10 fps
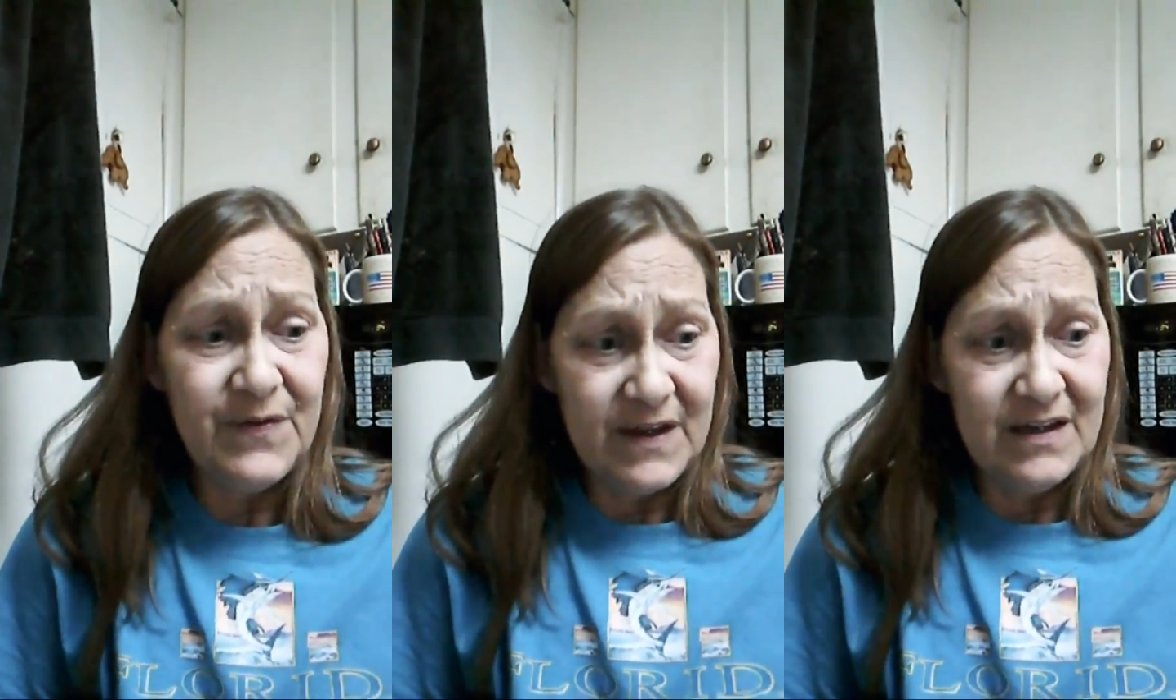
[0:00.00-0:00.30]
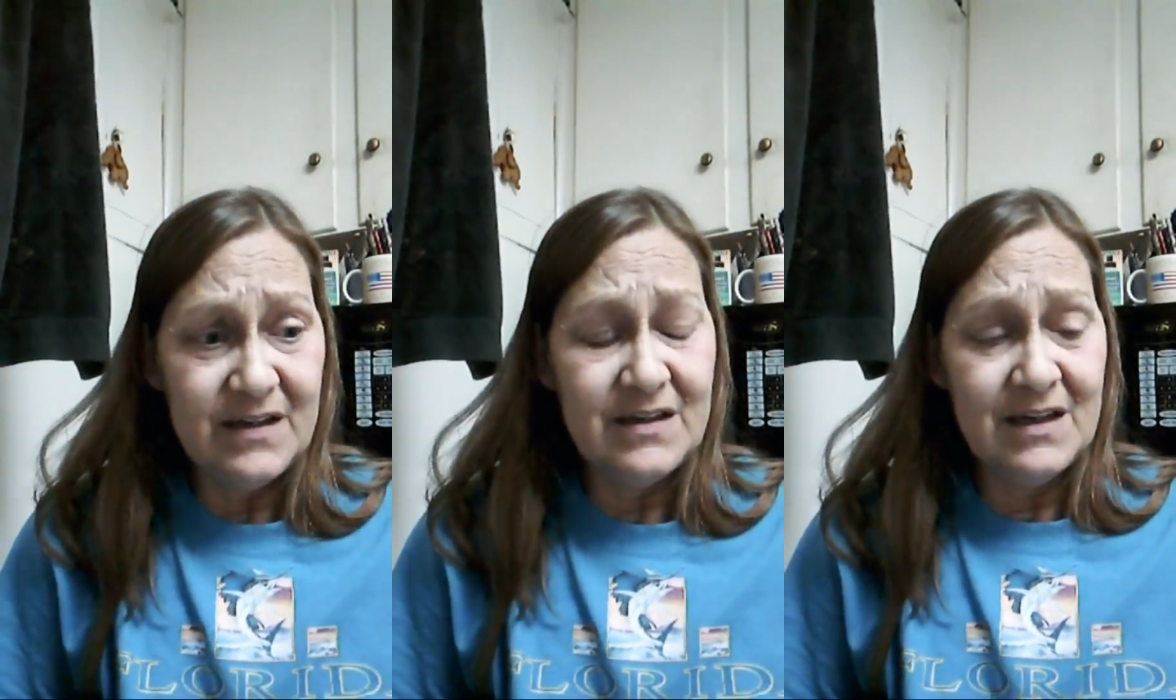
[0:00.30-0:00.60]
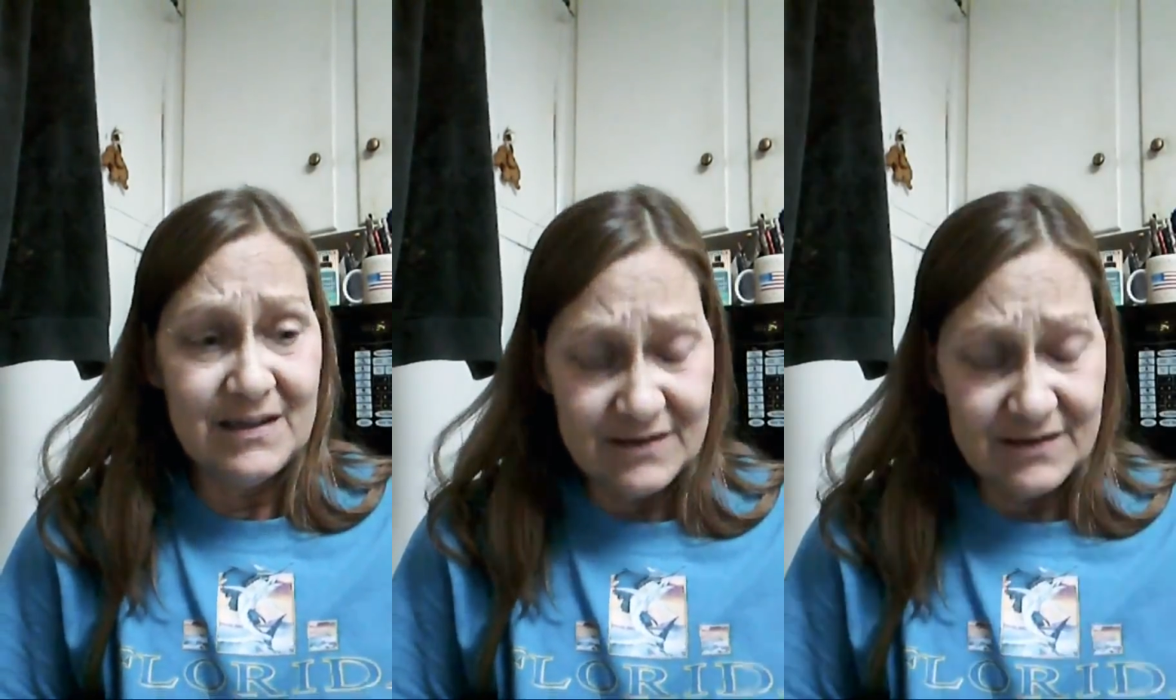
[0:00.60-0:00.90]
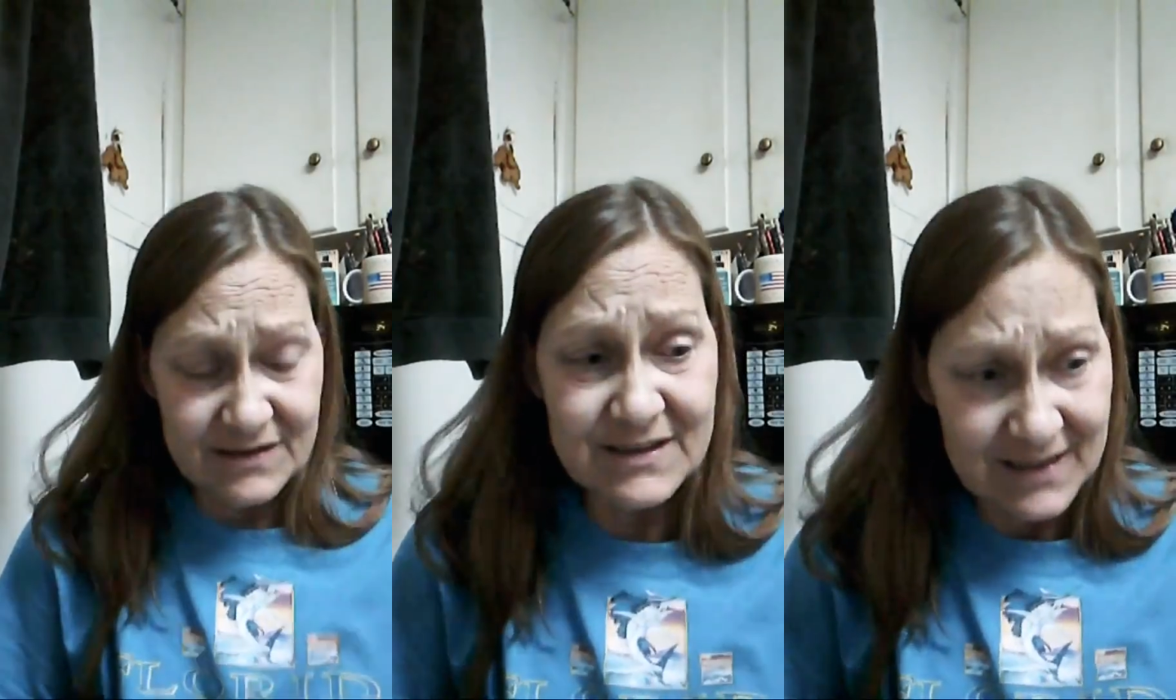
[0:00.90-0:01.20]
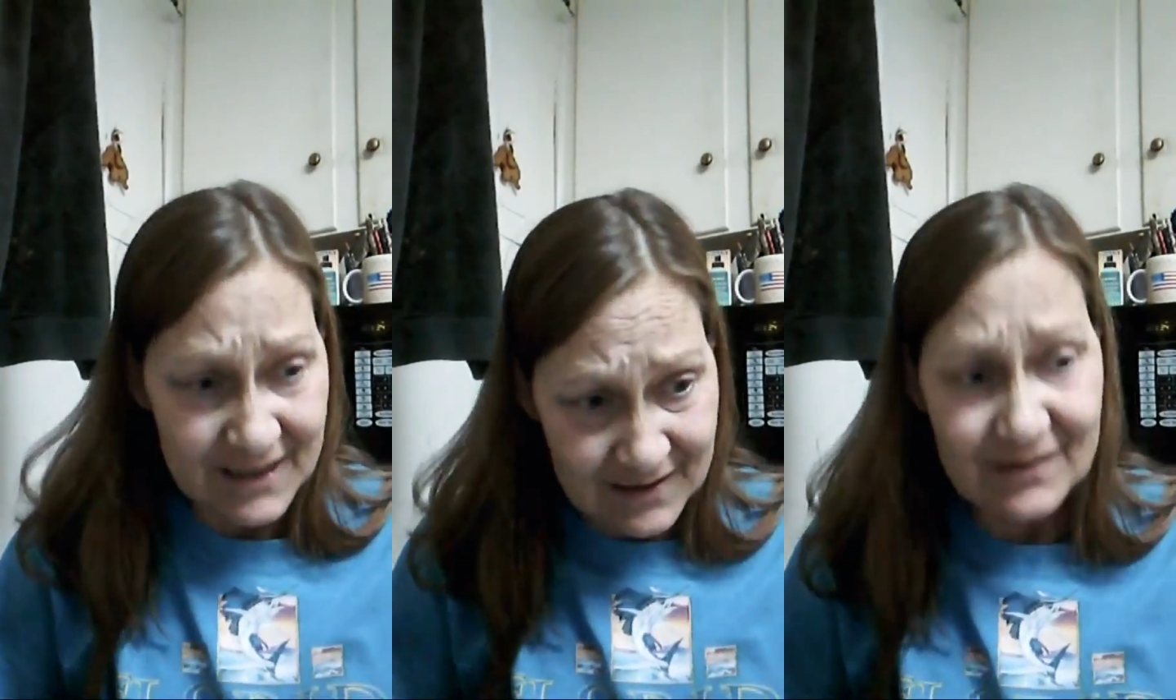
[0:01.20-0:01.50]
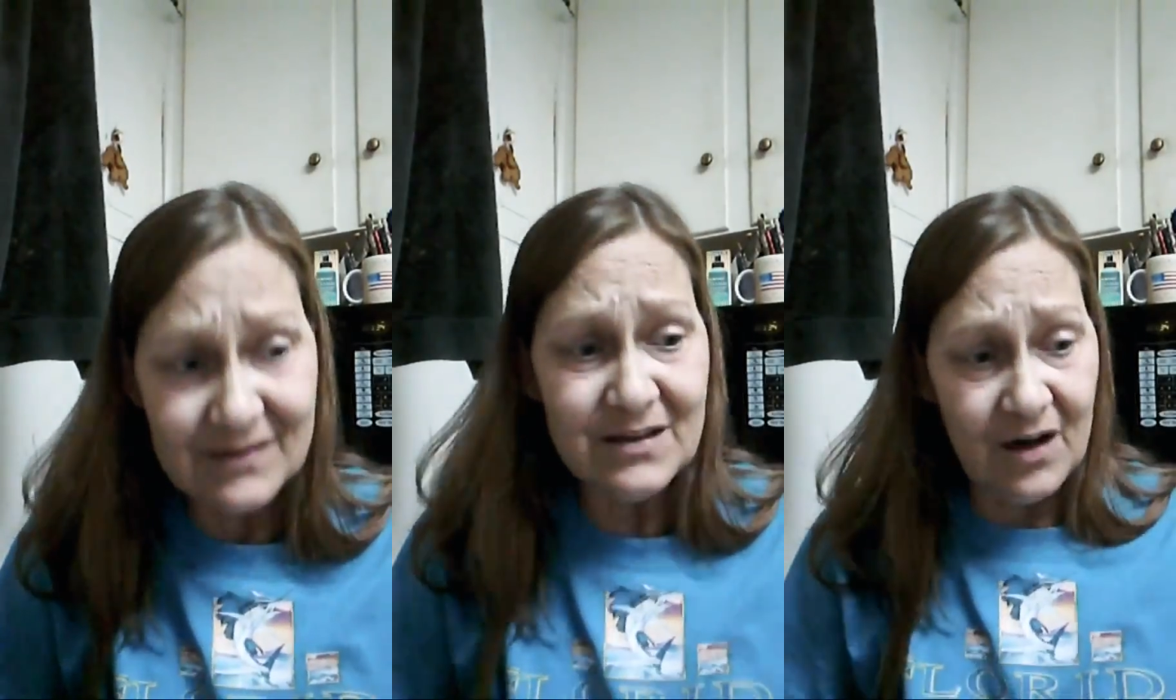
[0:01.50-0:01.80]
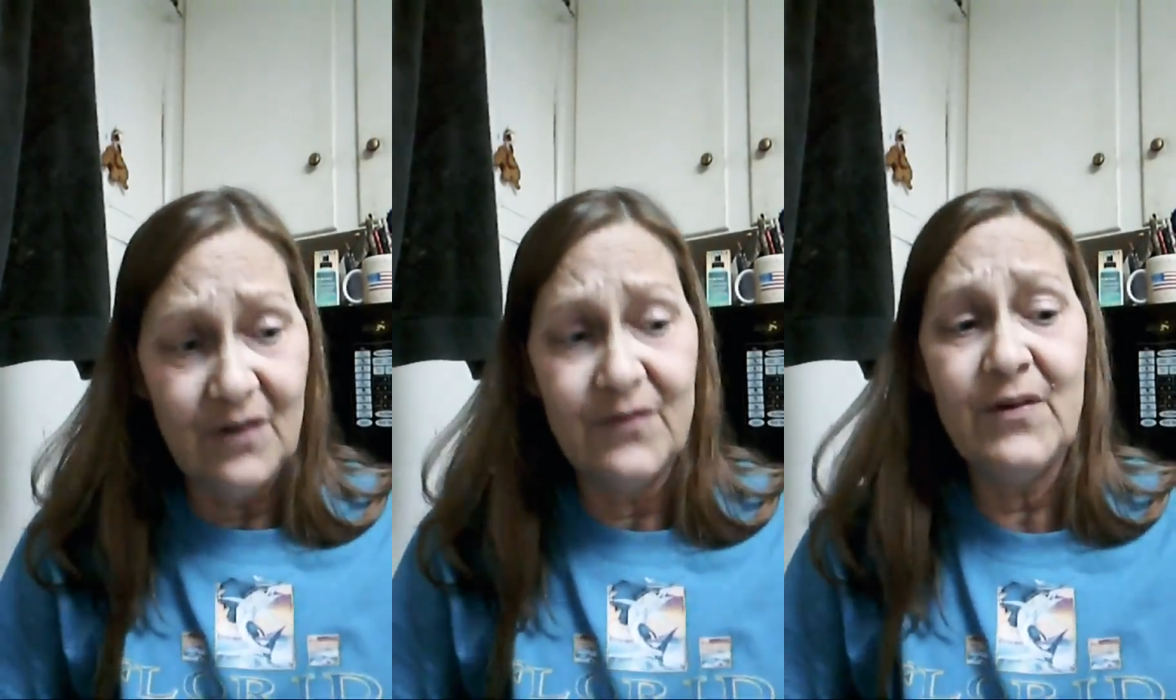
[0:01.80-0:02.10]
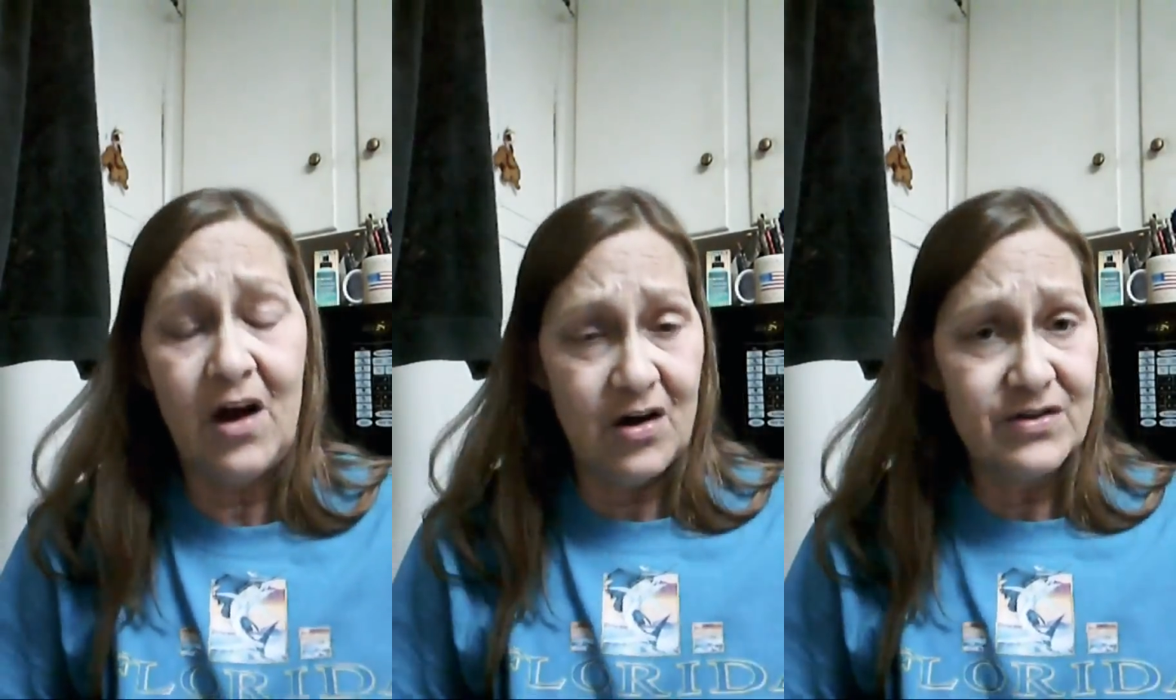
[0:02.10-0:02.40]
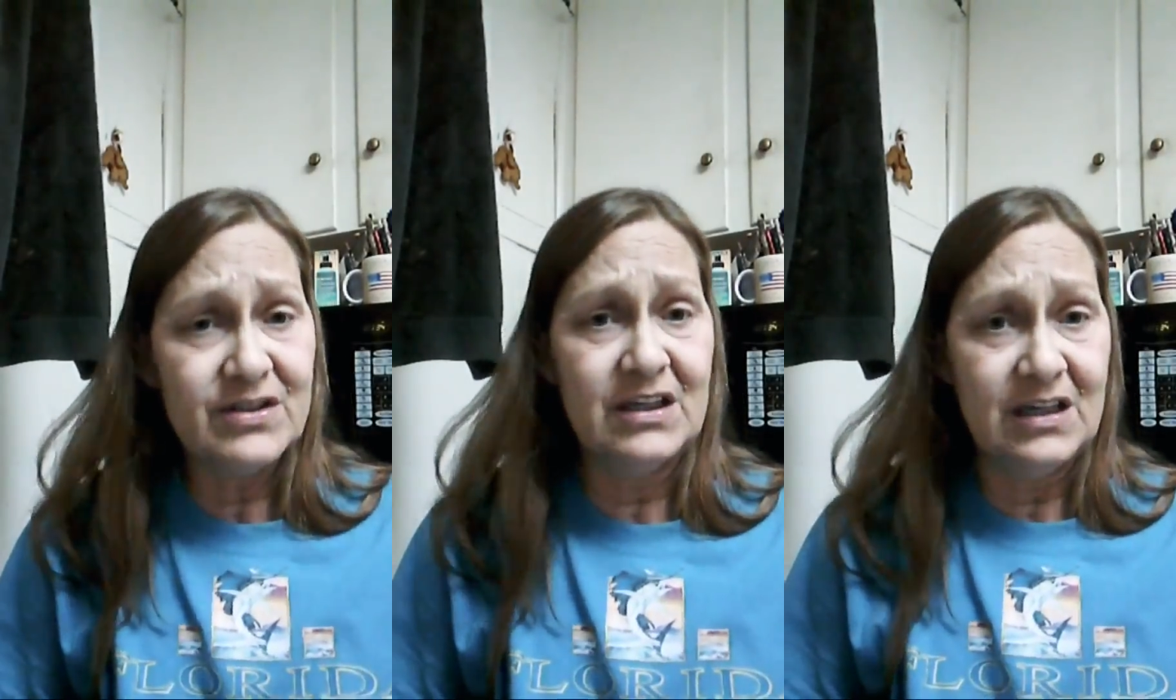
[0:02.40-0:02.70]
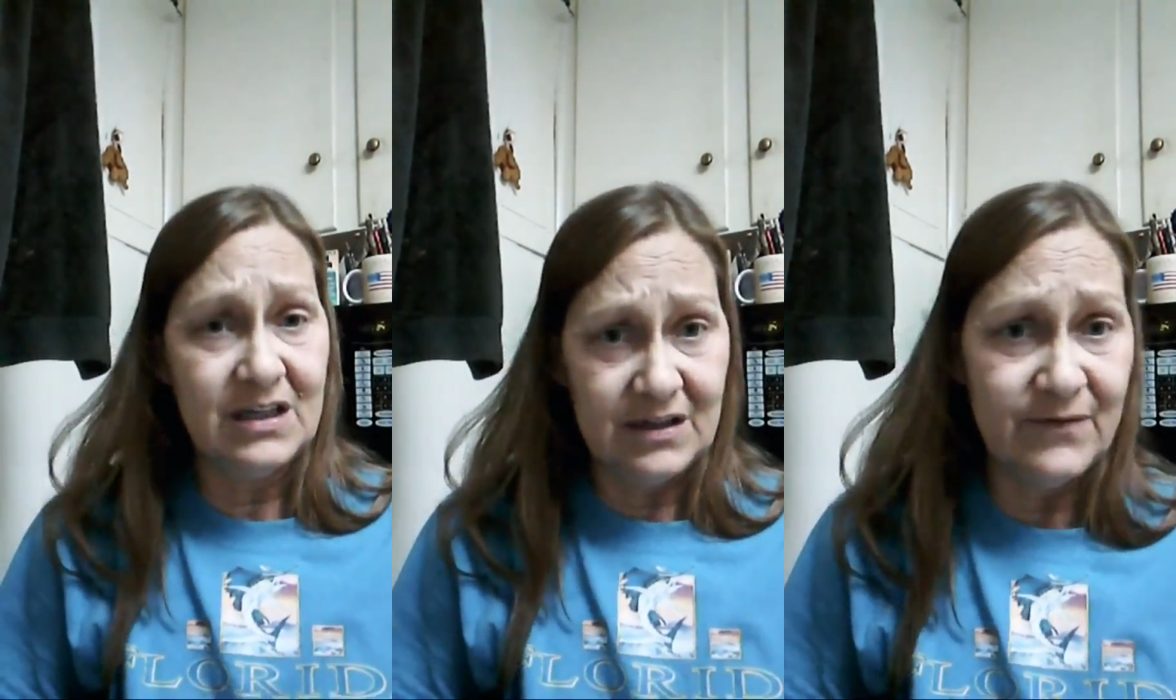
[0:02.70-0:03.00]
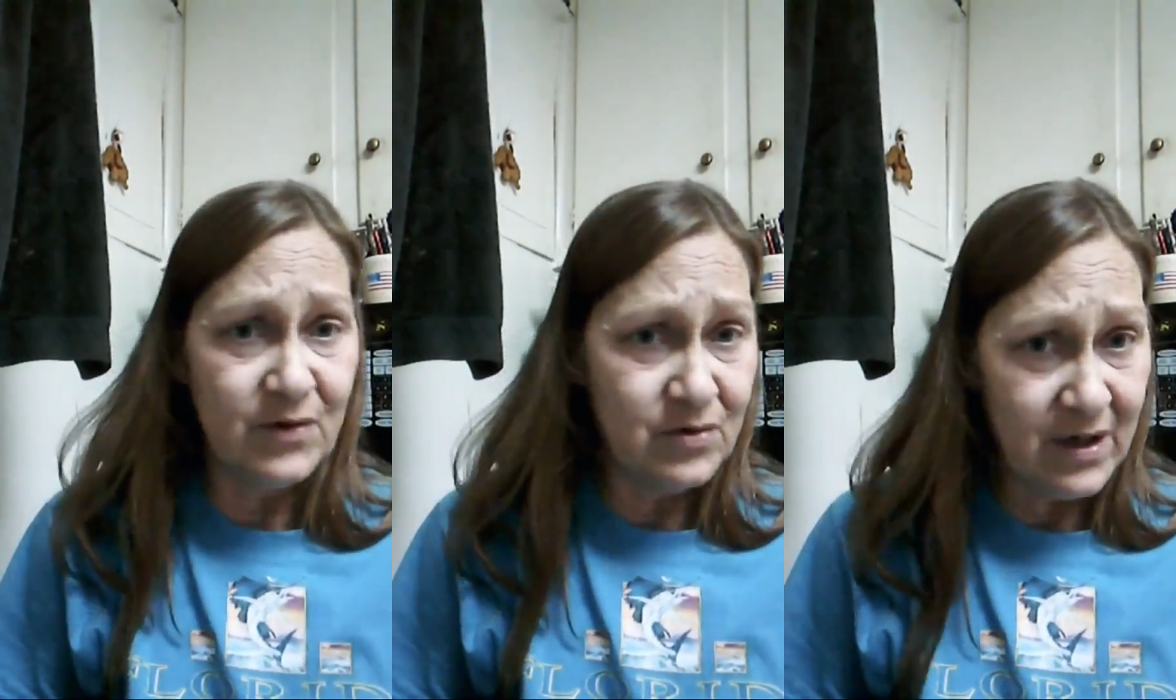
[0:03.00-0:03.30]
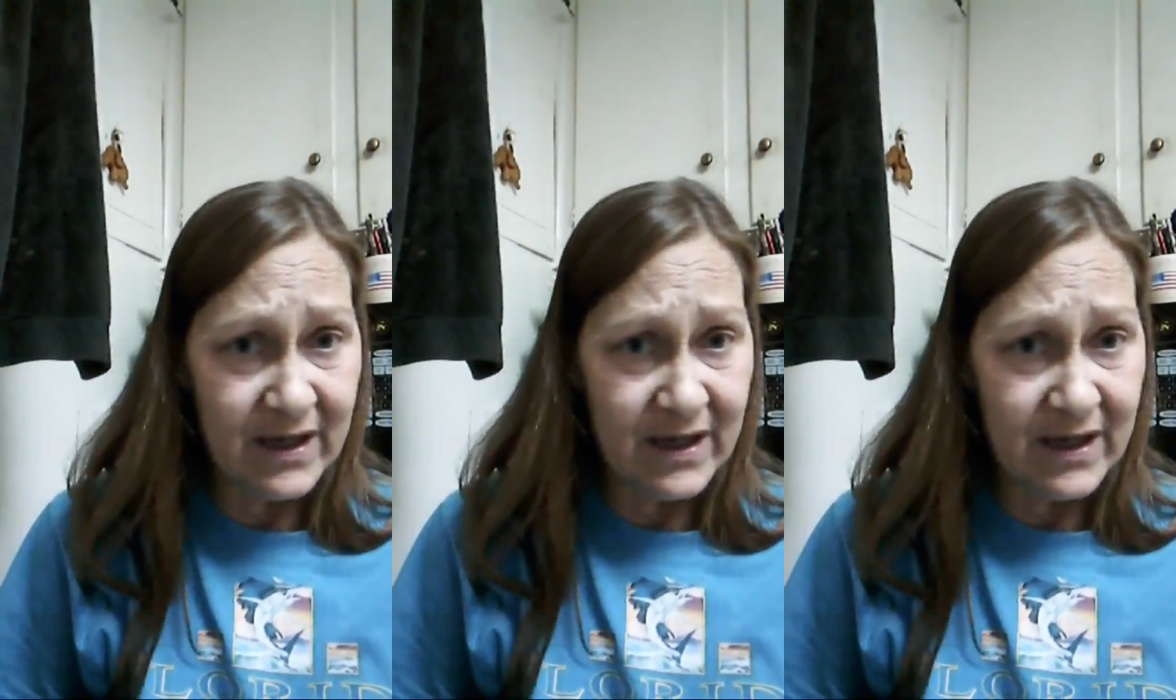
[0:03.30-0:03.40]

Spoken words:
the intent of causing evil,